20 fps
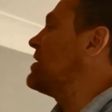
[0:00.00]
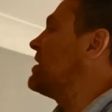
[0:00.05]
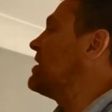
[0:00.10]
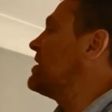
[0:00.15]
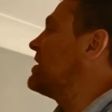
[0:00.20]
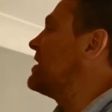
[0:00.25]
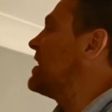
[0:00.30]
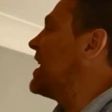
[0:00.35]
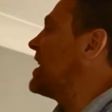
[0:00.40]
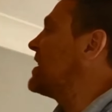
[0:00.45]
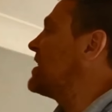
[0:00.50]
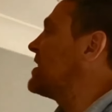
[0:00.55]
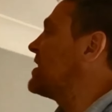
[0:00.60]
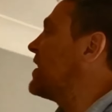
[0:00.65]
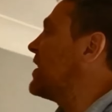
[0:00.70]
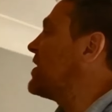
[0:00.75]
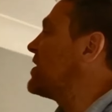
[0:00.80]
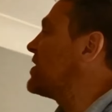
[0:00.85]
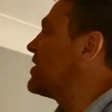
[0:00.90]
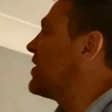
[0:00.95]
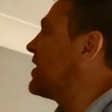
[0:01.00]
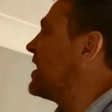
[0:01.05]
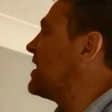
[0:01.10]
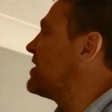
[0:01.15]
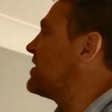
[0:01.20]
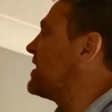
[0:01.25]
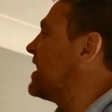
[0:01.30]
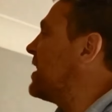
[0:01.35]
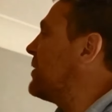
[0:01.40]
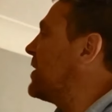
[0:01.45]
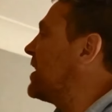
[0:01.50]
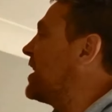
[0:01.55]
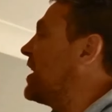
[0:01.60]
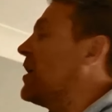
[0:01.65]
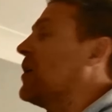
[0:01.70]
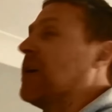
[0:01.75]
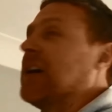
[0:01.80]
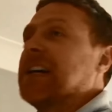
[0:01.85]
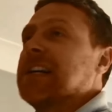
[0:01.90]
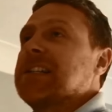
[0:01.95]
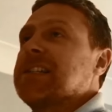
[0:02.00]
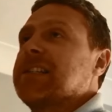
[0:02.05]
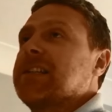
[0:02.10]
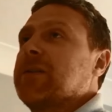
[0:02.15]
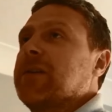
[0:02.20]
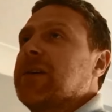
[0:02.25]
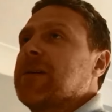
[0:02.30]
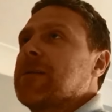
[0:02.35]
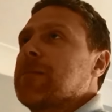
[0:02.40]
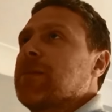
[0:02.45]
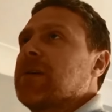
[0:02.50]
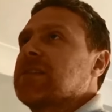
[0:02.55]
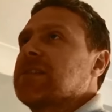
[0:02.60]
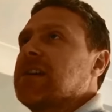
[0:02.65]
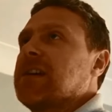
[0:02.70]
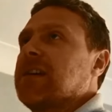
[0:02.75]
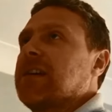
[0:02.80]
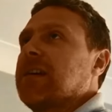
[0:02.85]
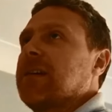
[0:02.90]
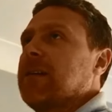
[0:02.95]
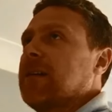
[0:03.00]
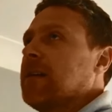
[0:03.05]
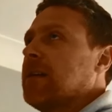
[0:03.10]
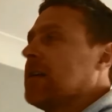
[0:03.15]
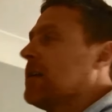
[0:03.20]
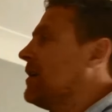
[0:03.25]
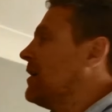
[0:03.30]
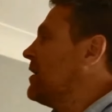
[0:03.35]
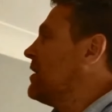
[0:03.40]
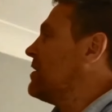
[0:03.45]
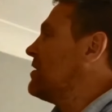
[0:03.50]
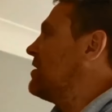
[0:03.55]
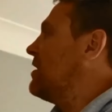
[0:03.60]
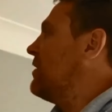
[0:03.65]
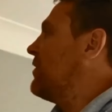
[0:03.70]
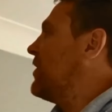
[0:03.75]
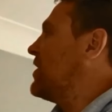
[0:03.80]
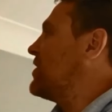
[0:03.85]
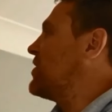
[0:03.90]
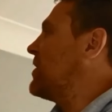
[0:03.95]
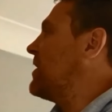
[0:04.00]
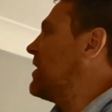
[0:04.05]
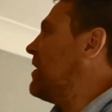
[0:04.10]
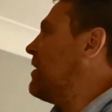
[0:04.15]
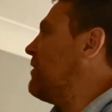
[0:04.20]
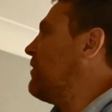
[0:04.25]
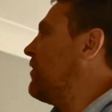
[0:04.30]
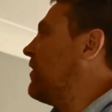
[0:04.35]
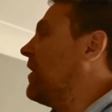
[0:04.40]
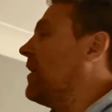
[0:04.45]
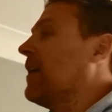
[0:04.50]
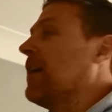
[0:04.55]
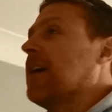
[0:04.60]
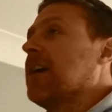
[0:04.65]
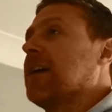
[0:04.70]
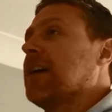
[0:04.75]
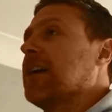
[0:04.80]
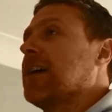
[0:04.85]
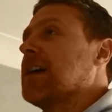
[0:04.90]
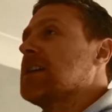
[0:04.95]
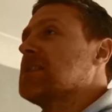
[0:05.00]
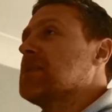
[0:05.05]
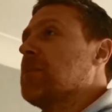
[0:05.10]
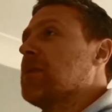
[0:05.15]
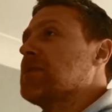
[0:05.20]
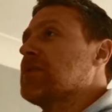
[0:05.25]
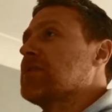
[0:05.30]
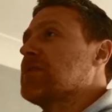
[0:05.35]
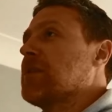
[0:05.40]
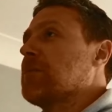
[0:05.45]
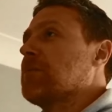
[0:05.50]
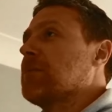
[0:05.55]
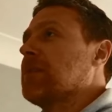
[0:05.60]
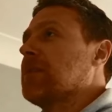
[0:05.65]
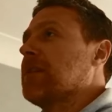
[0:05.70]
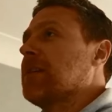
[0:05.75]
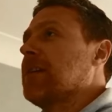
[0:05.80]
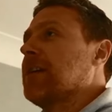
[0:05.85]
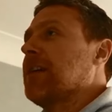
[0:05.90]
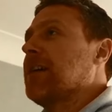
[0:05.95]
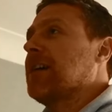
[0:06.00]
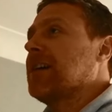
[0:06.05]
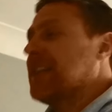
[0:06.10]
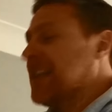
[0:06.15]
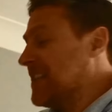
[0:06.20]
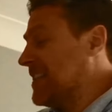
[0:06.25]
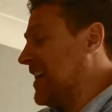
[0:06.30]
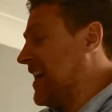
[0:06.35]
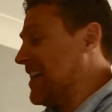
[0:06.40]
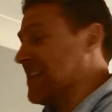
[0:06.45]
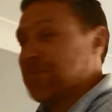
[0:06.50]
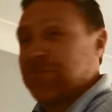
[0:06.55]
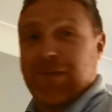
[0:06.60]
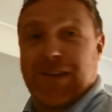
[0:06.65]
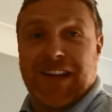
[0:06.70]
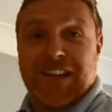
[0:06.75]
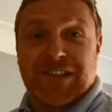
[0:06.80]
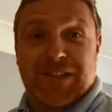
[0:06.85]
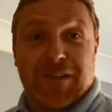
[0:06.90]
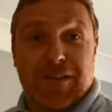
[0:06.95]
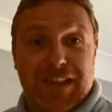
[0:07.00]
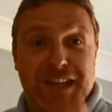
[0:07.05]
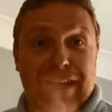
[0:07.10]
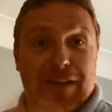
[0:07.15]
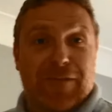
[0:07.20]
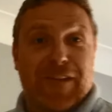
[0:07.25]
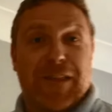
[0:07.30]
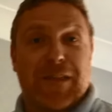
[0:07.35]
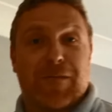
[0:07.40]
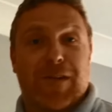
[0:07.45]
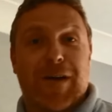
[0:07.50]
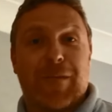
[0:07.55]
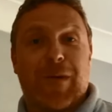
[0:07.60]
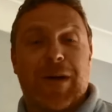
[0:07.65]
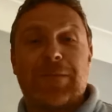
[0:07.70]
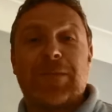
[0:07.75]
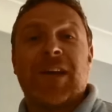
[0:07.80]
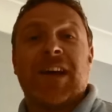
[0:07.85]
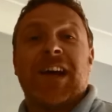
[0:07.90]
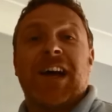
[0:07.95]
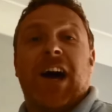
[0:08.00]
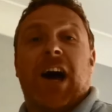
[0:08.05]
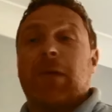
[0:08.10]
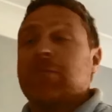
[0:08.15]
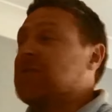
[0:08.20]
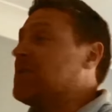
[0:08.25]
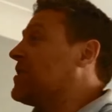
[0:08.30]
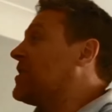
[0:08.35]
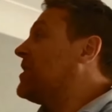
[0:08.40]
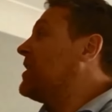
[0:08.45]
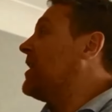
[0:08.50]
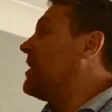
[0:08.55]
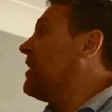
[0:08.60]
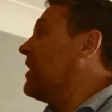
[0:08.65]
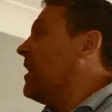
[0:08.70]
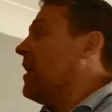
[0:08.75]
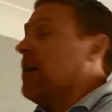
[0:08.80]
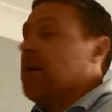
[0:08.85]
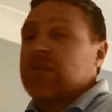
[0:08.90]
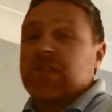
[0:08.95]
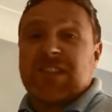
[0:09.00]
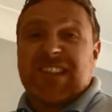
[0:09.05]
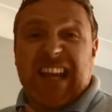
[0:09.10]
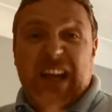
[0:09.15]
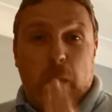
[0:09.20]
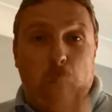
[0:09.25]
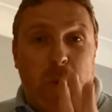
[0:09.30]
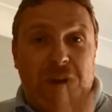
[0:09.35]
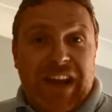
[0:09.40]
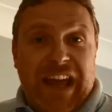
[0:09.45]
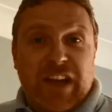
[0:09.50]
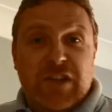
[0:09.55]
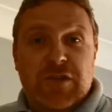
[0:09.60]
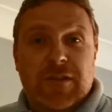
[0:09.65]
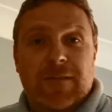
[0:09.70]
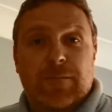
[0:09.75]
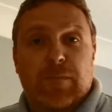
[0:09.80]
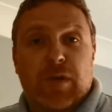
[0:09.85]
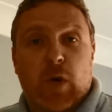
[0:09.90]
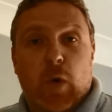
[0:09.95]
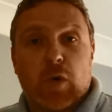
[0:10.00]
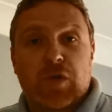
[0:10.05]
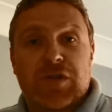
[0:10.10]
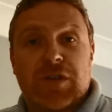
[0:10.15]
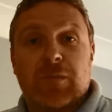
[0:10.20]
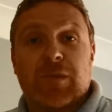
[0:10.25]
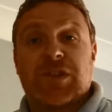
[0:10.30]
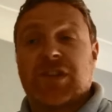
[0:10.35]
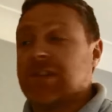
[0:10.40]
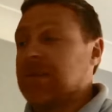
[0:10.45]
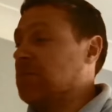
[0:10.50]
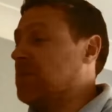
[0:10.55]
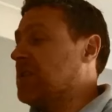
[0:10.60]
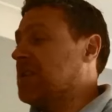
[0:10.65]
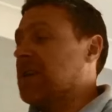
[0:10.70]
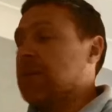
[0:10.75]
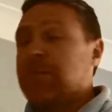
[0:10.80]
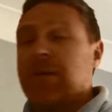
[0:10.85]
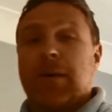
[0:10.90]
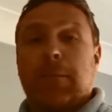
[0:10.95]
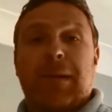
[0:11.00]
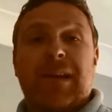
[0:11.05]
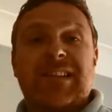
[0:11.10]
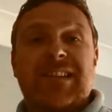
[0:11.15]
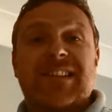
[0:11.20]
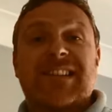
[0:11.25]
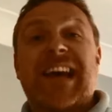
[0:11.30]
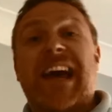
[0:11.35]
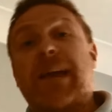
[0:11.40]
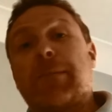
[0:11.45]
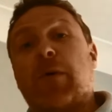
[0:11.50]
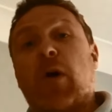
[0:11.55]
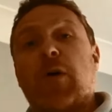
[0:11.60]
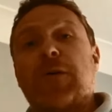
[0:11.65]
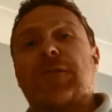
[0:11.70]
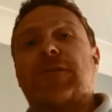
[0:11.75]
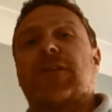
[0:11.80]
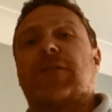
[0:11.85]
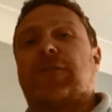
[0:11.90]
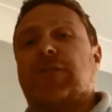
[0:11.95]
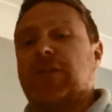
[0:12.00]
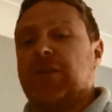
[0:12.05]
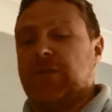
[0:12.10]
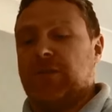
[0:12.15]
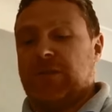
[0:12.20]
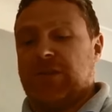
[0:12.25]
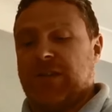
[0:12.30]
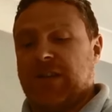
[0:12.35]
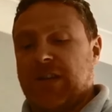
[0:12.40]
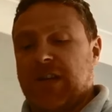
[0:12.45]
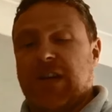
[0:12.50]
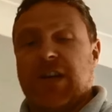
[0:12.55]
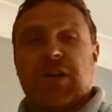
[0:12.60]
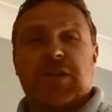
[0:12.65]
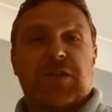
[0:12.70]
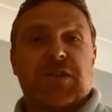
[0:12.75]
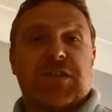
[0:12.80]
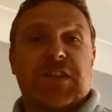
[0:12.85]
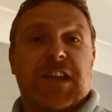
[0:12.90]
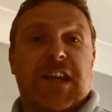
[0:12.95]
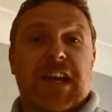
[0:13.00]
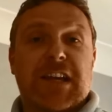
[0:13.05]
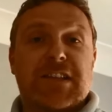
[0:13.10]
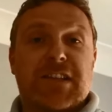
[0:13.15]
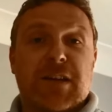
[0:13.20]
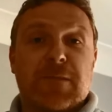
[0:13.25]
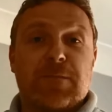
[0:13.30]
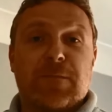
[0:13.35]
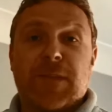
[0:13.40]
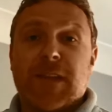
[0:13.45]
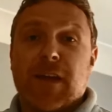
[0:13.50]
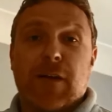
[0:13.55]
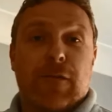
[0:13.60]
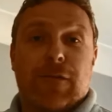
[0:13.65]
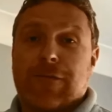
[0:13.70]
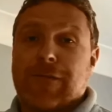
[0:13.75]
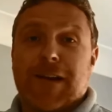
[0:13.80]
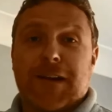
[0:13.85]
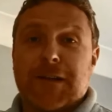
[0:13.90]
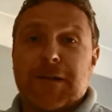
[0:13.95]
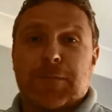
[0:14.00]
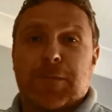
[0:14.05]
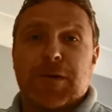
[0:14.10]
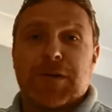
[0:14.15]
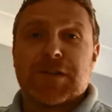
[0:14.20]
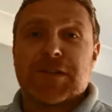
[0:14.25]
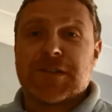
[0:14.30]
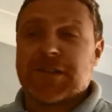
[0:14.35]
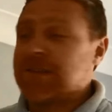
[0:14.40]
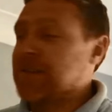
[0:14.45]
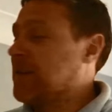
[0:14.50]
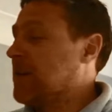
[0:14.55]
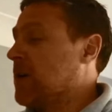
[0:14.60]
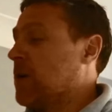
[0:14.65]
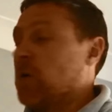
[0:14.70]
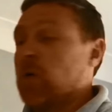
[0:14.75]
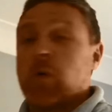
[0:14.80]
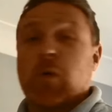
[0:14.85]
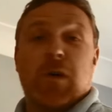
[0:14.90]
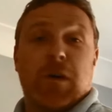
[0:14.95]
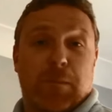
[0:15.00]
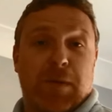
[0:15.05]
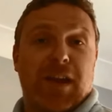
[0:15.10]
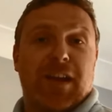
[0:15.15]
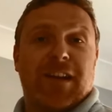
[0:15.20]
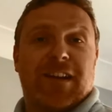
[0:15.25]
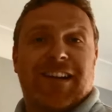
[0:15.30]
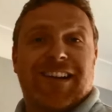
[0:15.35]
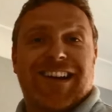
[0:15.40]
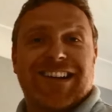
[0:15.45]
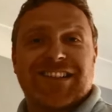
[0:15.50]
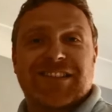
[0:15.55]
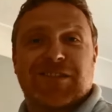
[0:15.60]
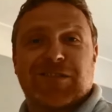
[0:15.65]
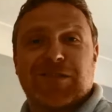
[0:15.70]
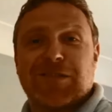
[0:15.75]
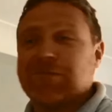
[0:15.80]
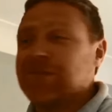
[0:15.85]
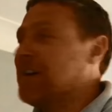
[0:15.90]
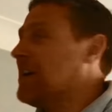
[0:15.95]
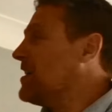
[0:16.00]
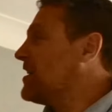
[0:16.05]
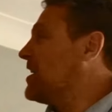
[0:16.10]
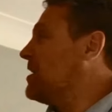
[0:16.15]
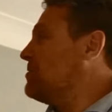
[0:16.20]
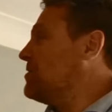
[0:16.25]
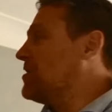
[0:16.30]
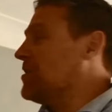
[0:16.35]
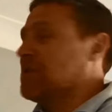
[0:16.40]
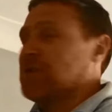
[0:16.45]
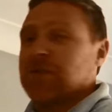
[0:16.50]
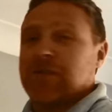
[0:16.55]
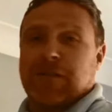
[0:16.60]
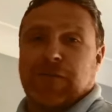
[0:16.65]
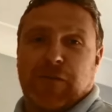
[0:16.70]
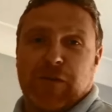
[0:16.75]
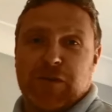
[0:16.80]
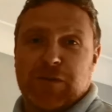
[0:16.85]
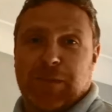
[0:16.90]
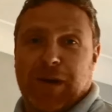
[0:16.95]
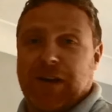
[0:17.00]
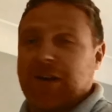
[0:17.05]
that says downstairs sockets, there we go, I can still hear the buzzer. So if I turn that off, has the buzzer stopped? Yes it has, brilliant, so I think I found the right one. I'm just gonna take one extra precaution, which is I'm just gonna put a piece of tape over the fuse, just in case some friendly person, or a pillock I like to call them, comes to turn the fuse